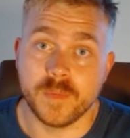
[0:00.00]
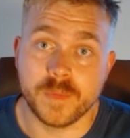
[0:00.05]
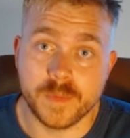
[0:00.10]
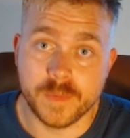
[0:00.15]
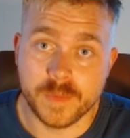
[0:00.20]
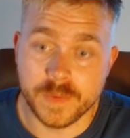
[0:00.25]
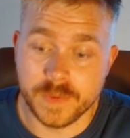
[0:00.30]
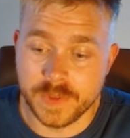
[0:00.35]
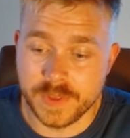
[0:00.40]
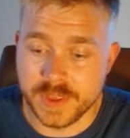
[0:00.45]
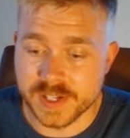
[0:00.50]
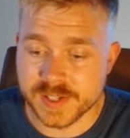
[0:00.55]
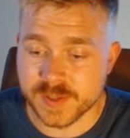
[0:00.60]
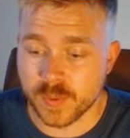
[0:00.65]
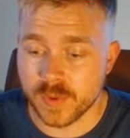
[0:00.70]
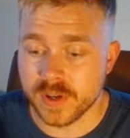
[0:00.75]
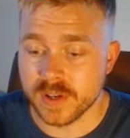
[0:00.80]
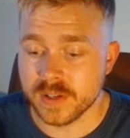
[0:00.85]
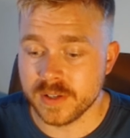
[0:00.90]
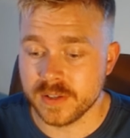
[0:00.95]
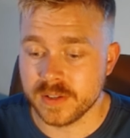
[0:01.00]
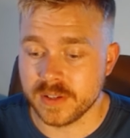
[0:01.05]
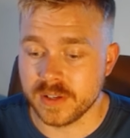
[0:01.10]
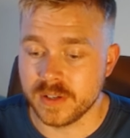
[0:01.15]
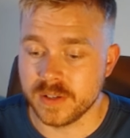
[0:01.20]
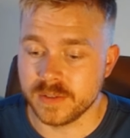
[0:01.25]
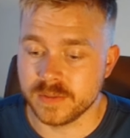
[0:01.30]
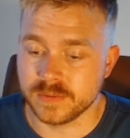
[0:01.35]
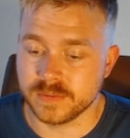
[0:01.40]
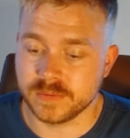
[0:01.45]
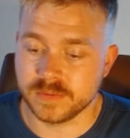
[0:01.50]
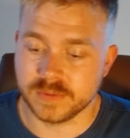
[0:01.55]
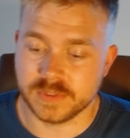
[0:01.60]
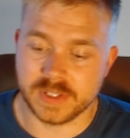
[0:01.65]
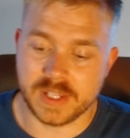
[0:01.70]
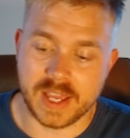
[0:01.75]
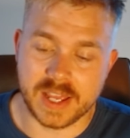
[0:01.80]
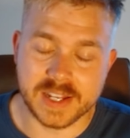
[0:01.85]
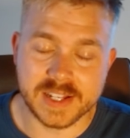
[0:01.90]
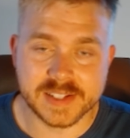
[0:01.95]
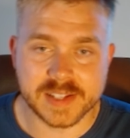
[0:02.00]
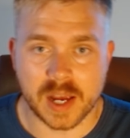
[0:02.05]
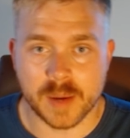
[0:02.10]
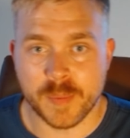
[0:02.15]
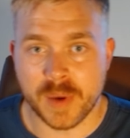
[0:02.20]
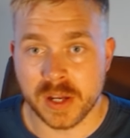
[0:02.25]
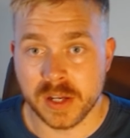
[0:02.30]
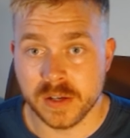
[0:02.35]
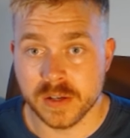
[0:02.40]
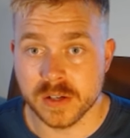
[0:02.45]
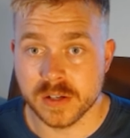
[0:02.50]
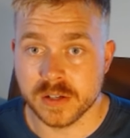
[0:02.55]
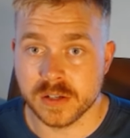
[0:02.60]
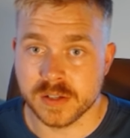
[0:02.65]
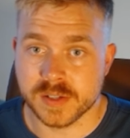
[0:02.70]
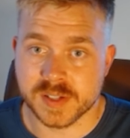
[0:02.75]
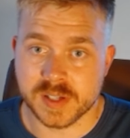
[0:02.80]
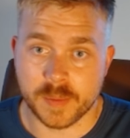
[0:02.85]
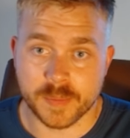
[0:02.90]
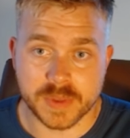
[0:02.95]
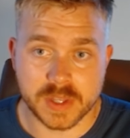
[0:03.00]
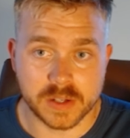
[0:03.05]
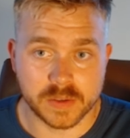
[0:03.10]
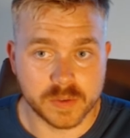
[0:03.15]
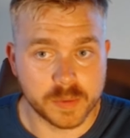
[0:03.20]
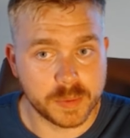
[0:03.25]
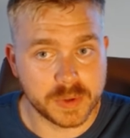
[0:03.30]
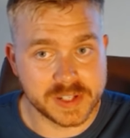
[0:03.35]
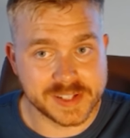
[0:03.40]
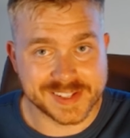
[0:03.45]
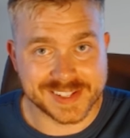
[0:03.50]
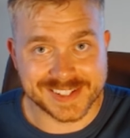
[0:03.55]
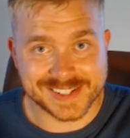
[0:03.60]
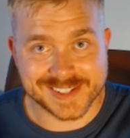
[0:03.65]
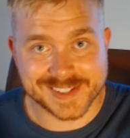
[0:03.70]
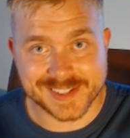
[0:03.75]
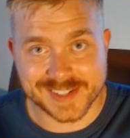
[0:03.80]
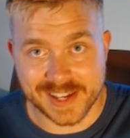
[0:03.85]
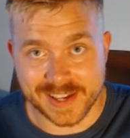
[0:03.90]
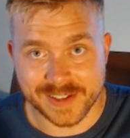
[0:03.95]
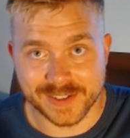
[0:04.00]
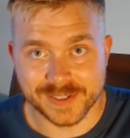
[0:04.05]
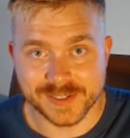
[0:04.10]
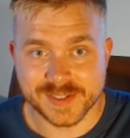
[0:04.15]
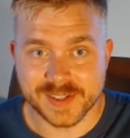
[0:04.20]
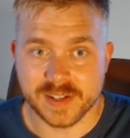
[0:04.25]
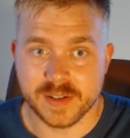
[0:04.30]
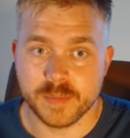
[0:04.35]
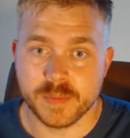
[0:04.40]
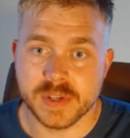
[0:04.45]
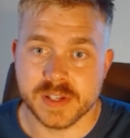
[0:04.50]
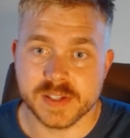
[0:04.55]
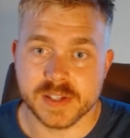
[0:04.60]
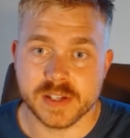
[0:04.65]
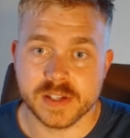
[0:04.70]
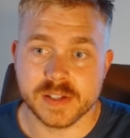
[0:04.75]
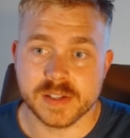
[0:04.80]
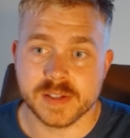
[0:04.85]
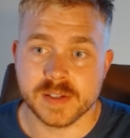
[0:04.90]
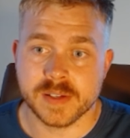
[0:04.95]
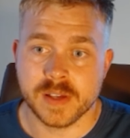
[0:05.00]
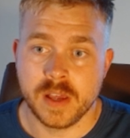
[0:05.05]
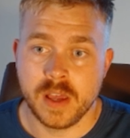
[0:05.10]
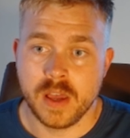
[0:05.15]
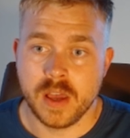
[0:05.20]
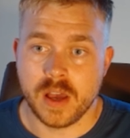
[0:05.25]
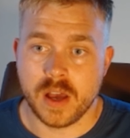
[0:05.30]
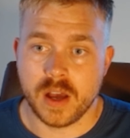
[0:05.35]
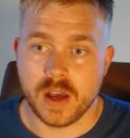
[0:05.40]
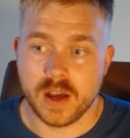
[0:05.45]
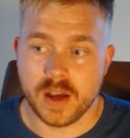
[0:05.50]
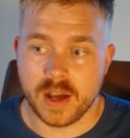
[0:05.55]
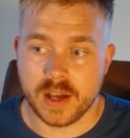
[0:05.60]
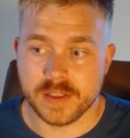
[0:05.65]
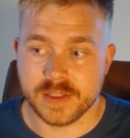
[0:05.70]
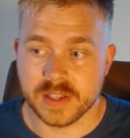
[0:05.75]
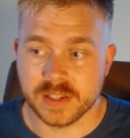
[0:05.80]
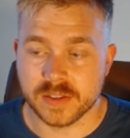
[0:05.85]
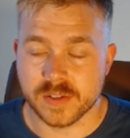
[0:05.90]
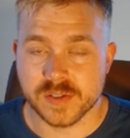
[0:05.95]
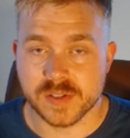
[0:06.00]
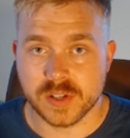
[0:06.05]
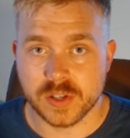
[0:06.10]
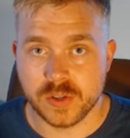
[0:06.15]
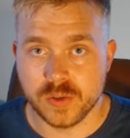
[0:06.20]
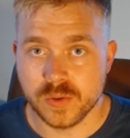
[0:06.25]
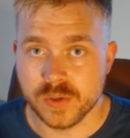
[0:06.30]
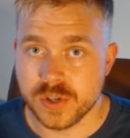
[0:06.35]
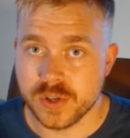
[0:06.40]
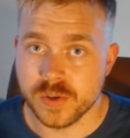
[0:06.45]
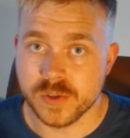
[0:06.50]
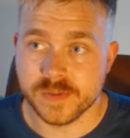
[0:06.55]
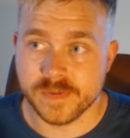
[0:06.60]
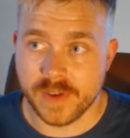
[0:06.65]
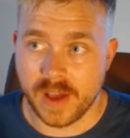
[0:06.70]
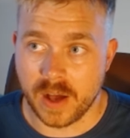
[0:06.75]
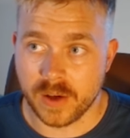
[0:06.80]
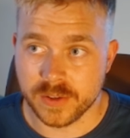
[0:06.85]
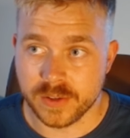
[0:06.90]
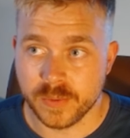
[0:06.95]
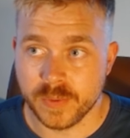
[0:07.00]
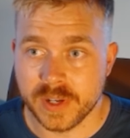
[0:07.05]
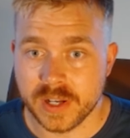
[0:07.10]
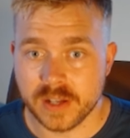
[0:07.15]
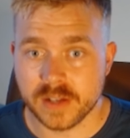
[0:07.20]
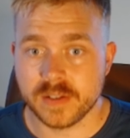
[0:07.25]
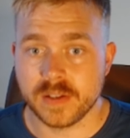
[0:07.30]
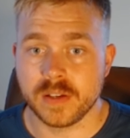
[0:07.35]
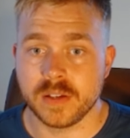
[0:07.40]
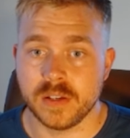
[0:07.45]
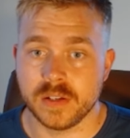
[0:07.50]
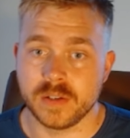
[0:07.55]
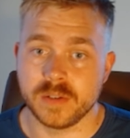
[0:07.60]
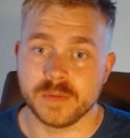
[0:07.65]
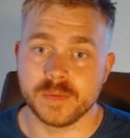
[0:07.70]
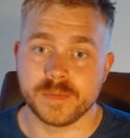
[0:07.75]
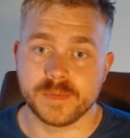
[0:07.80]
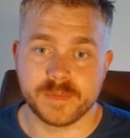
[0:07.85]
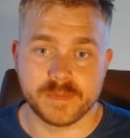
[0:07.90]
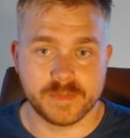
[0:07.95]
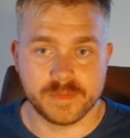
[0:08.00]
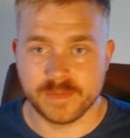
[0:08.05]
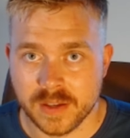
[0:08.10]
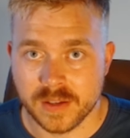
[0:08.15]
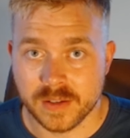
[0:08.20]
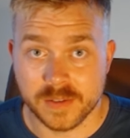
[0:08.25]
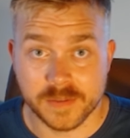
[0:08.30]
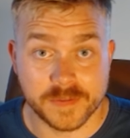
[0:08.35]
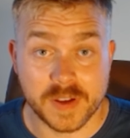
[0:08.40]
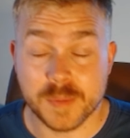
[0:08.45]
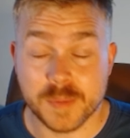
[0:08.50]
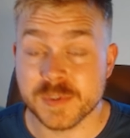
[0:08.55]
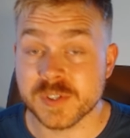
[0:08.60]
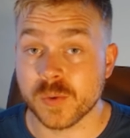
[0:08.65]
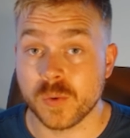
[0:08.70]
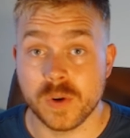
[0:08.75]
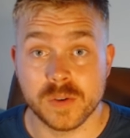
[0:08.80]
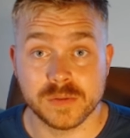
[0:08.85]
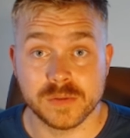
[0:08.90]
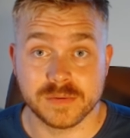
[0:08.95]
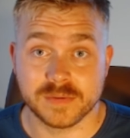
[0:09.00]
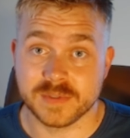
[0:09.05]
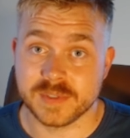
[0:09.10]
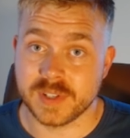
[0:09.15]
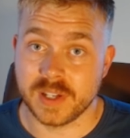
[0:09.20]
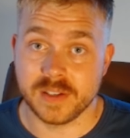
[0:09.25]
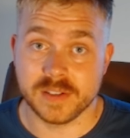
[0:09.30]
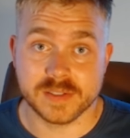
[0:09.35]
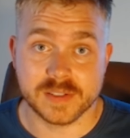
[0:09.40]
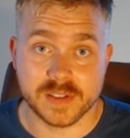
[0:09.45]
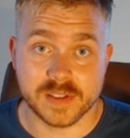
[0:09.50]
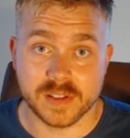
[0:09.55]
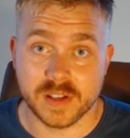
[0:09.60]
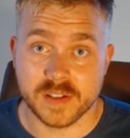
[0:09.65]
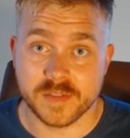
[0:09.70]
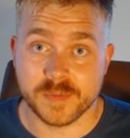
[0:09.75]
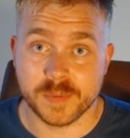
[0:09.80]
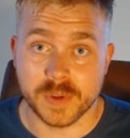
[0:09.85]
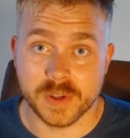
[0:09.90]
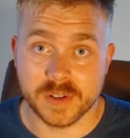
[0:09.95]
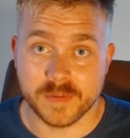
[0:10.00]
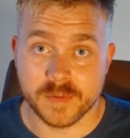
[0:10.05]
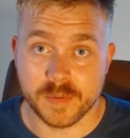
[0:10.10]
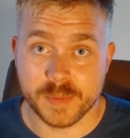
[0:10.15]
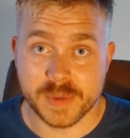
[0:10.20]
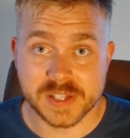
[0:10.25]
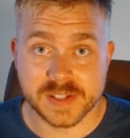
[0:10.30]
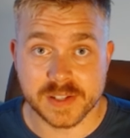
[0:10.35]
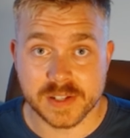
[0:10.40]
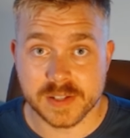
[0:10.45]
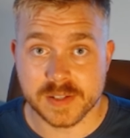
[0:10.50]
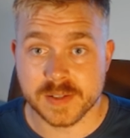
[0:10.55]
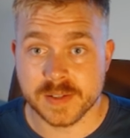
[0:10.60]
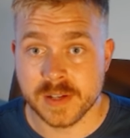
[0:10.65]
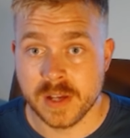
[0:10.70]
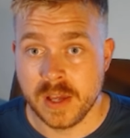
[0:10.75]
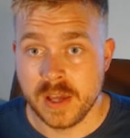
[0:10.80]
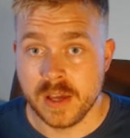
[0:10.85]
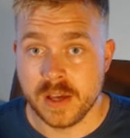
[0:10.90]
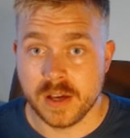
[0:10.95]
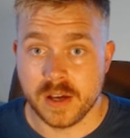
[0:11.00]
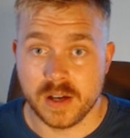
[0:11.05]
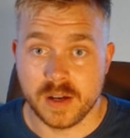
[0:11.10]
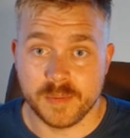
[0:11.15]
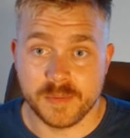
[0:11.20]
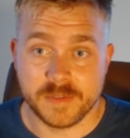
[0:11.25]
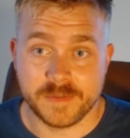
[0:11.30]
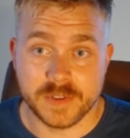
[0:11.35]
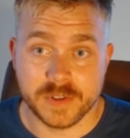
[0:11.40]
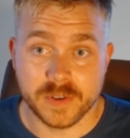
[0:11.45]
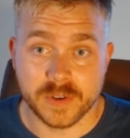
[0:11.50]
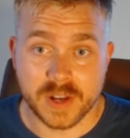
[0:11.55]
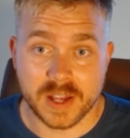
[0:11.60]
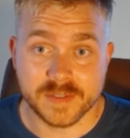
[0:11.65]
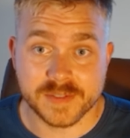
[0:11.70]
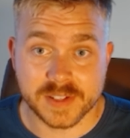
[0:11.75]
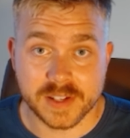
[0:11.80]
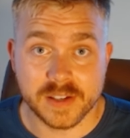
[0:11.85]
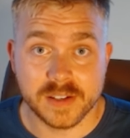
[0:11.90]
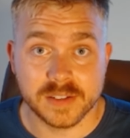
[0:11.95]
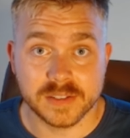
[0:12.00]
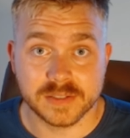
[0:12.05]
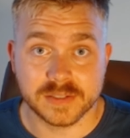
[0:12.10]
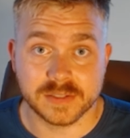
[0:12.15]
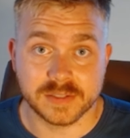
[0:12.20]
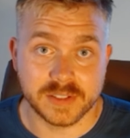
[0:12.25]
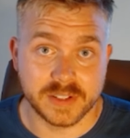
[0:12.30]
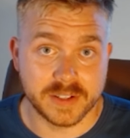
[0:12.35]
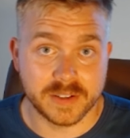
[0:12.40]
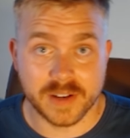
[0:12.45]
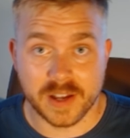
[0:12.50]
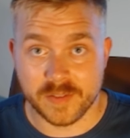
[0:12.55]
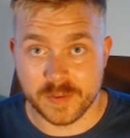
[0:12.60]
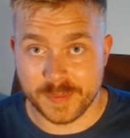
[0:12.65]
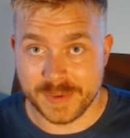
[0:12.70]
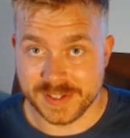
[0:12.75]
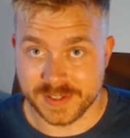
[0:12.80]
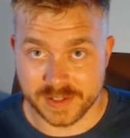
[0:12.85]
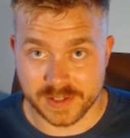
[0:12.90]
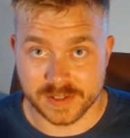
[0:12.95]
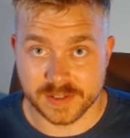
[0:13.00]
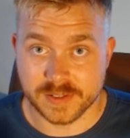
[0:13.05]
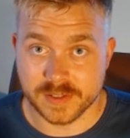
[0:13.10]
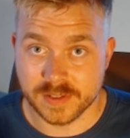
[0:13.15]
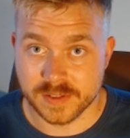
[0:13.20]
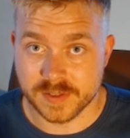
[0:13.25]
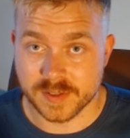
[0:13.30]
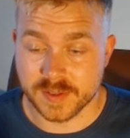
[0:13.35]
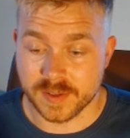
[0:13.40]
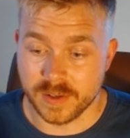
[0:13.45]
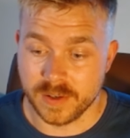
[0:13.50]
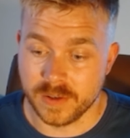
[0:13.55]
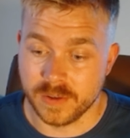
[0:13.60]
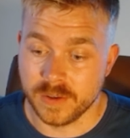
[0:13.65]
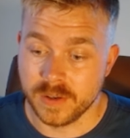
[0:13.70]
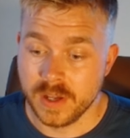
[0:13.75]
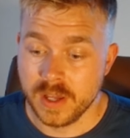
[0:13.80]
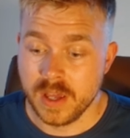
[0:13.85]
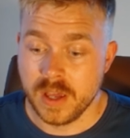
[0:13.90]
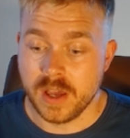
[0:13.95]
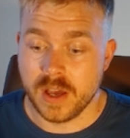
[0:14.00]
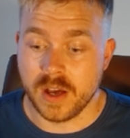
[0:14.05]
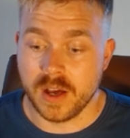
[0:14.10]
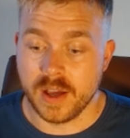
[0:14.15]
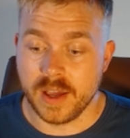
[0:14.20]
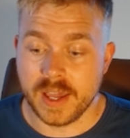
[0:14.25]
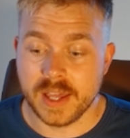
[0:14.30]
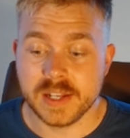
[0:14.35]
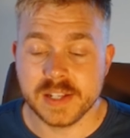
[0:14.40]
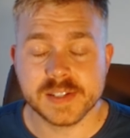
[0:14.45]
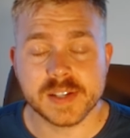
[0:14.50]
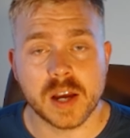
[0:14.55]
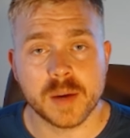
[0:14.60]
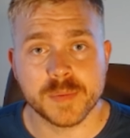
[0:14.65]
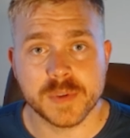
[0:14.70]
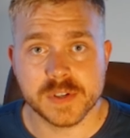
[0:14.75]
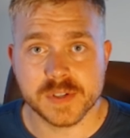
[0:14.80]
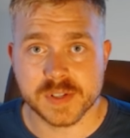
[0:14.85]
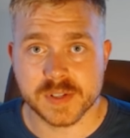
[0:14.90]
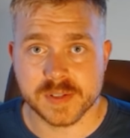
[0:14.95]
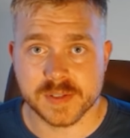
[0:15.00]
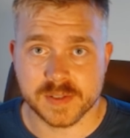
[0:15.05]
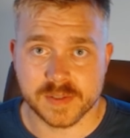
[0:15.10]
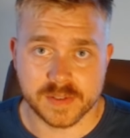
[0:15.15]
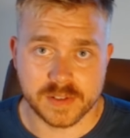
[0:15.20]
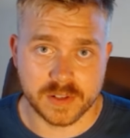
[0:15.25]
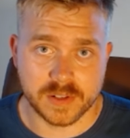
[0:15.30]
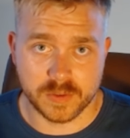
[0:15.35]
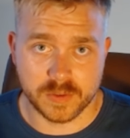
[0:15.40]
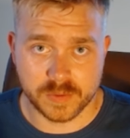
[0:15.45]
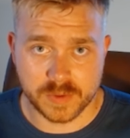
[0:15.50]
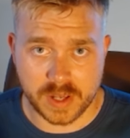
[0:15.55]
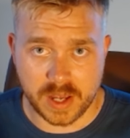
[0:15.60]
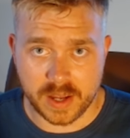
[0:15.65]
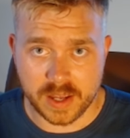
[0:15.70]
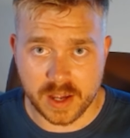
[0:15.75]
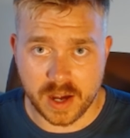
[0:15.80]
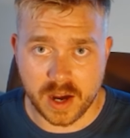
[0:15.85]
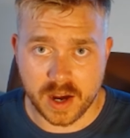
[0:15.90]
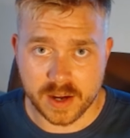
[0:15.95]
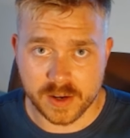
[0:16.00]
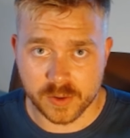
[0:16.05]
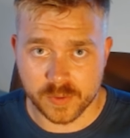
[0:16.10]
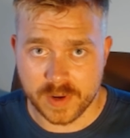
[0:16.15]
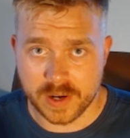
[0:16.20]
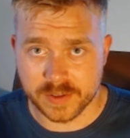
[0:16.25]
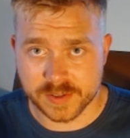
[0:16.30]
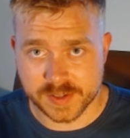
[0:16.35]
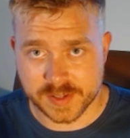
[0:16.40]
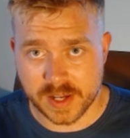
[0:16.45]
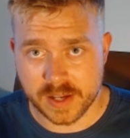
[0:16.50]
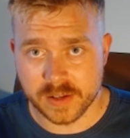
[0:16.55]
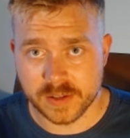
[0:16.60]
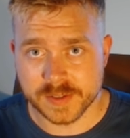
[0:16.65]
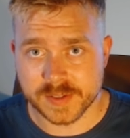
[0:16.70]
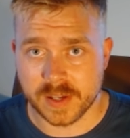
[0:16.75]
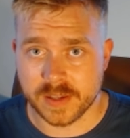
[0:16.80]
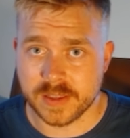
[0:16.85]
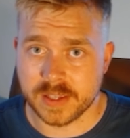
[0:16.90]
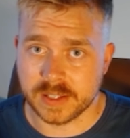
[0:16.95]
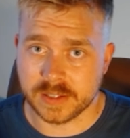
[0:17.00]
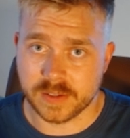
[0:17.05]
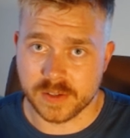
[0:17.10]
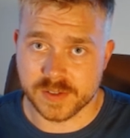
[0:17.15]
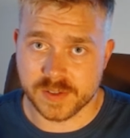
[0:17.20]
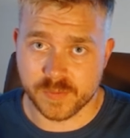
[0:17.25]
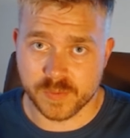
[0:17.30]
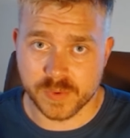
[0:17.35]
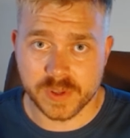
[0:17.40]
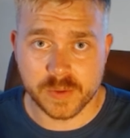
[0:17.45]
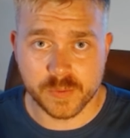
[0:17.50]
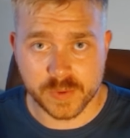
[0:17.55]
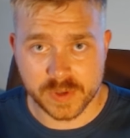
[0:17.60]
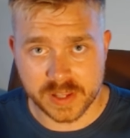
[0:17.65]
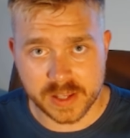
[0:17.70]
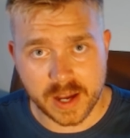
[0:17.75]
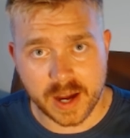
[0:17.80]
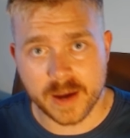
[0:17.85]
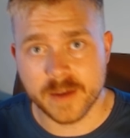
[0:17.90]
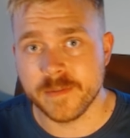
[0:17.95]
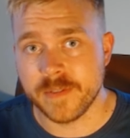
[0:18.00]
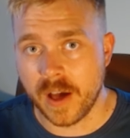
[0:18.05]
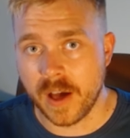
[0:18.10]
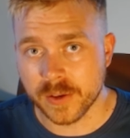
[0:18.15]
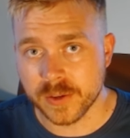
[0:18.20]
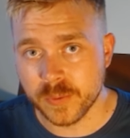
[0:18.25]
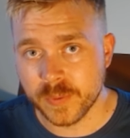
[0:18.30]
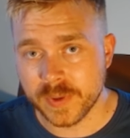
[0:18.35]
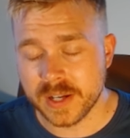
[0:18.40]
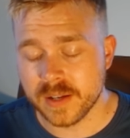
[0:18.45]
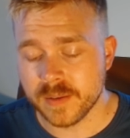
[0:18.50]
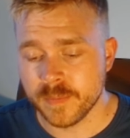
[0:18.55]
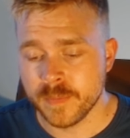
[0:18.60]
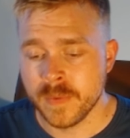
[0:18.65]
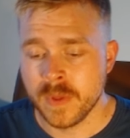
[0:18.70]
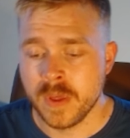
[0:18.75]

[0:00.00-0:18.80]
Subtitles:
This one, anytime I hear something replacing sales in a business, I think there's huge value in it. The famous quote, sales is the lifeblood of a business. If you don't have sales, you don't have a business. So anytime there's, AI around sales, I think there's really high value in it.